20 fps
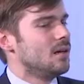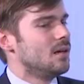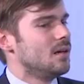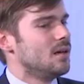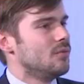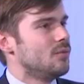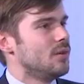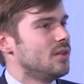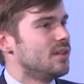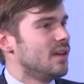
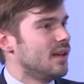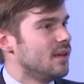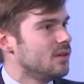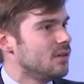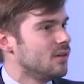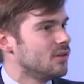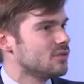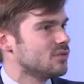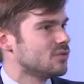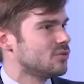retain
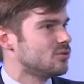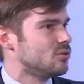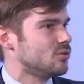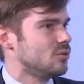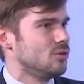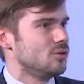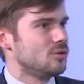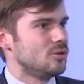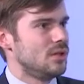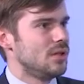us
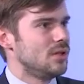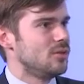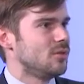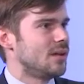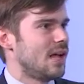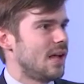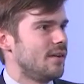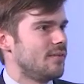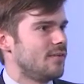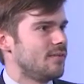usually
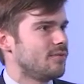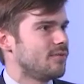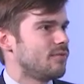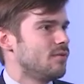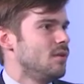don't have